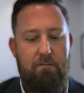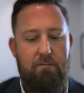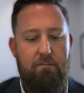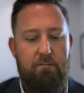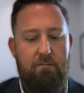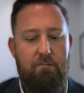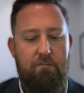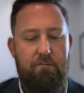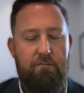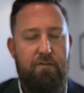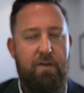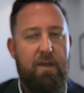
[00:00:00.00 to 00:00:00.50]

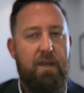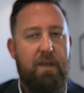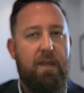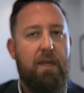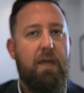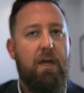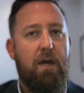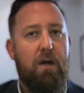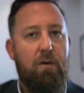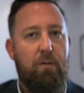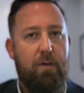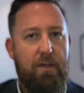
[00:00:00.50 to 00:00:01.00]

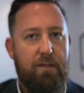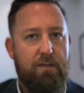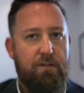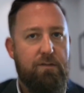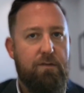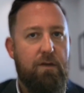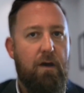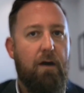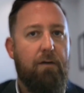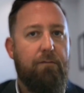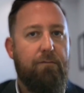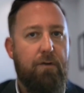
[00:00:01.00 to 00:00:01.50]
video and
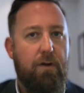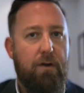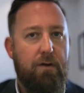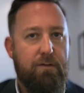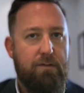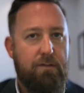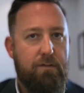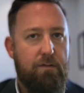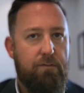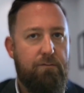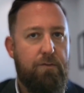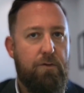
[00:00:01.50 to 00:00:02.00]
software
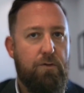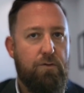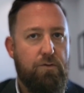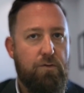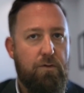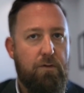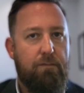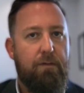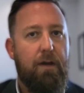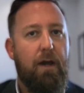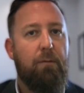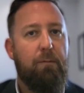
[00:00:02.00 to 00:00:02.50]
is the
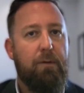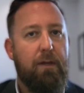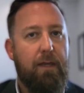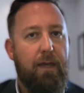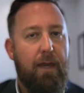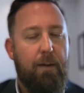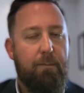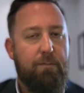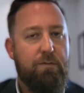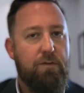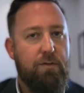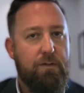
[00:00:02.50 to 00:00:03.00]
future of how we
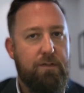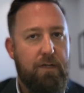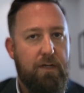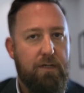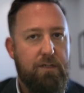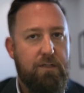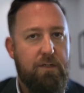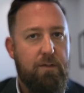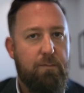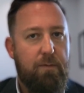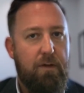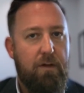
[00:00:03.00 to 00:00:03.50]
capture
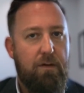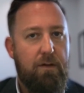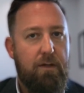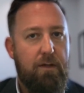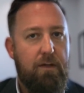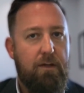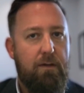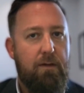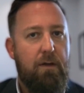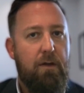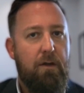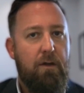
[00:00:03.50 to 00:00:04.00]

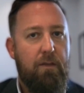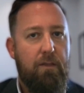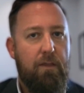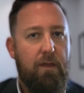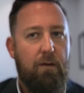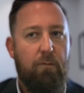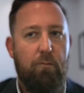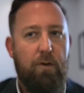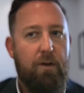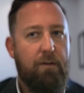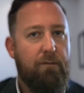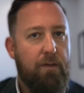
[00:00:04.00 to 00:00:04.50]
testimony.
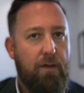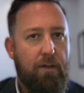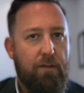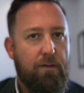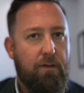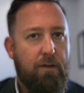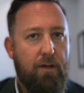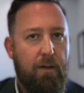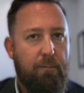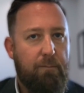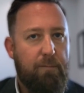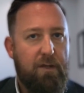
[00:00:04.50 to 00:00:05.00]
One of the other
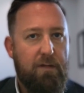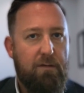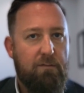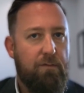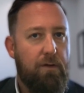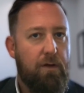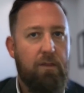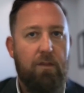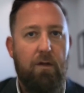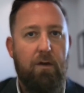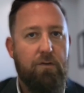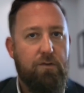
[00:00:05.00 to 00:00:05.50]
companies,
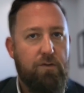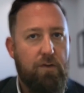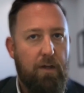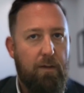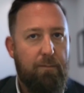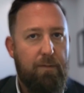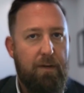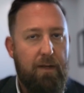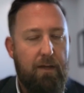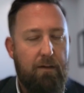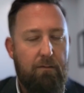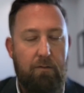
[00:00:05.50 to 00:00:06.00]
very large
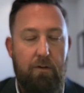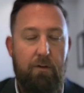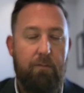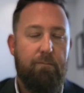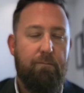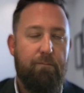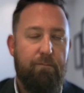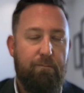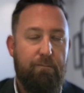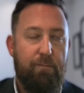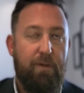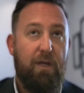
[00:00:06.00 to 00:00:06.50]
company, well,
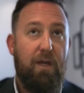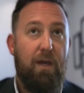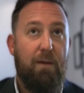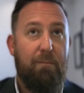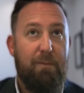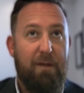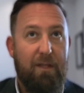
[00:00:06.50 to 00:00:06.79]
becoming